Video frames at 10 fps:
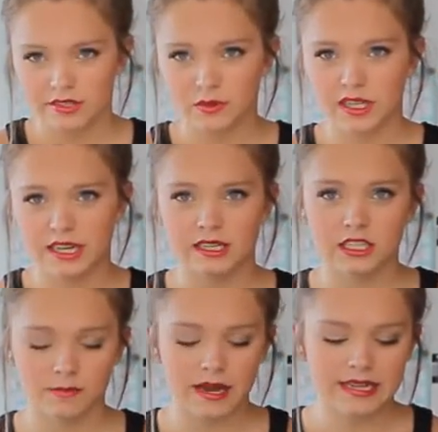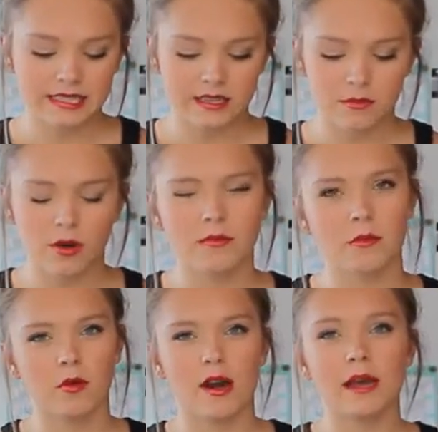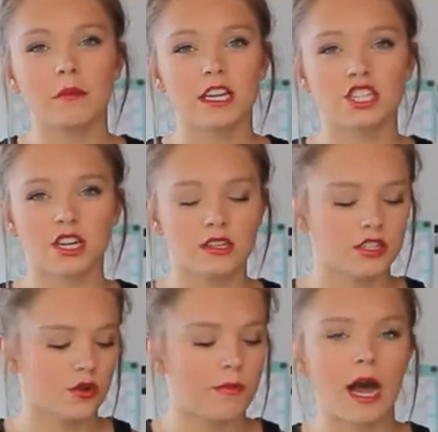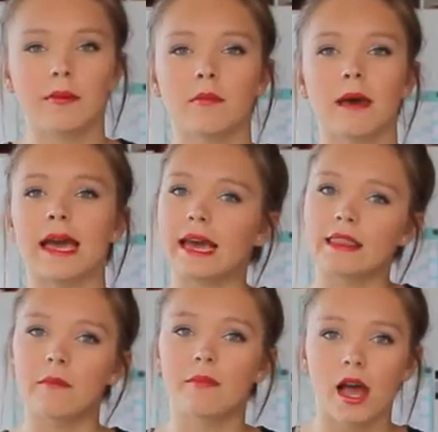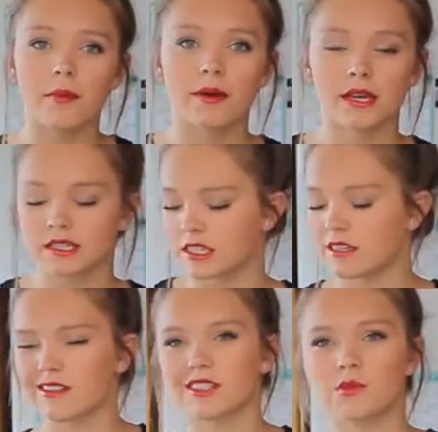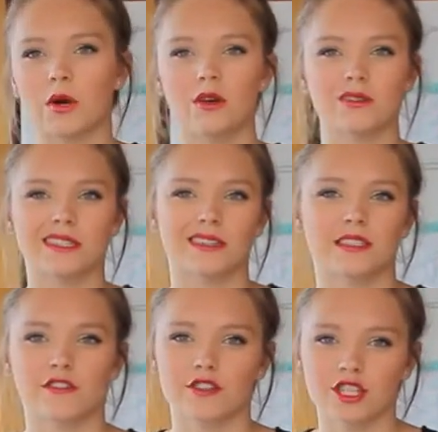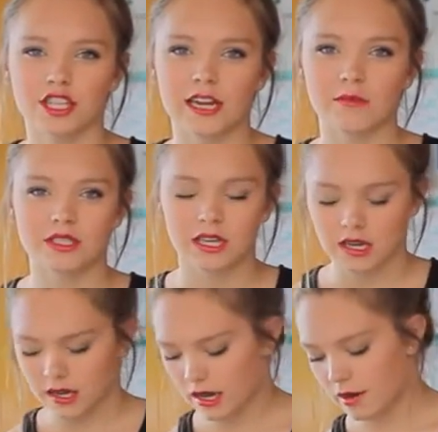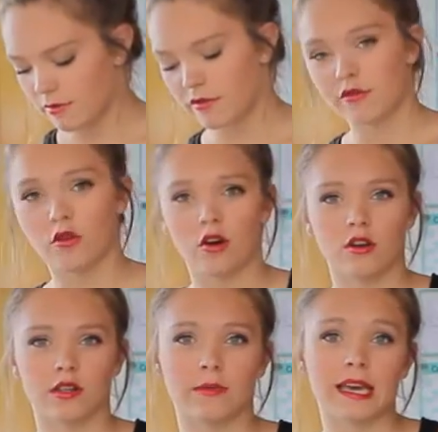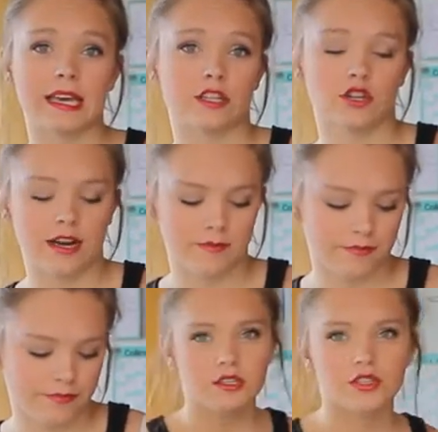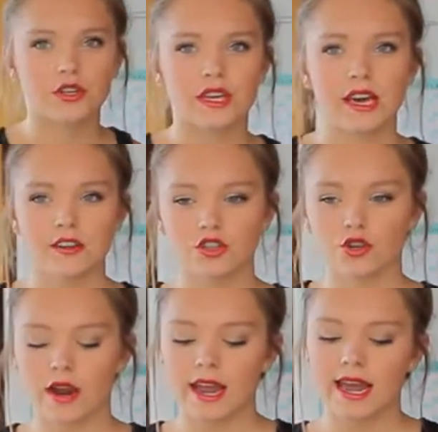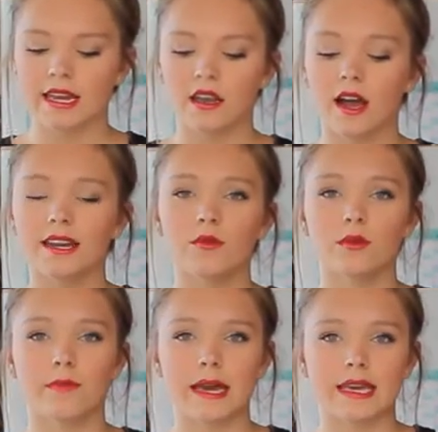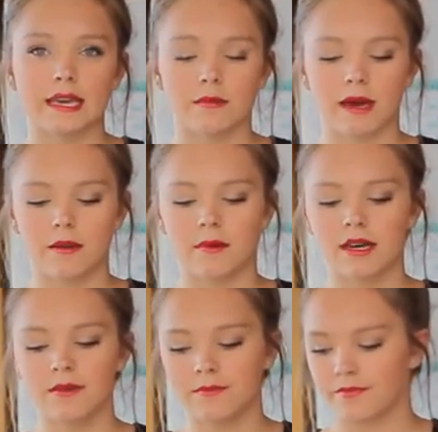is I'm going to clear the space and then pop the meringue mixture into a piping bag and then pipe it into little swirls and different shapes for on the baking tray. So get your tray and line it with baking paper,